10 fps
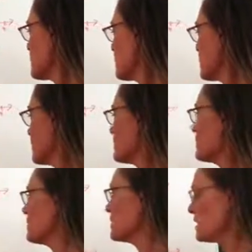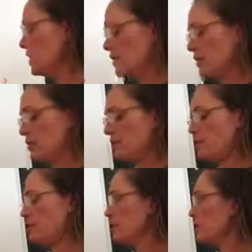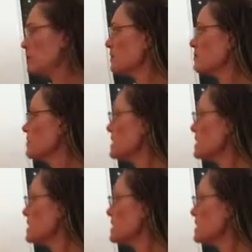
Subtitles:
So you're in between there.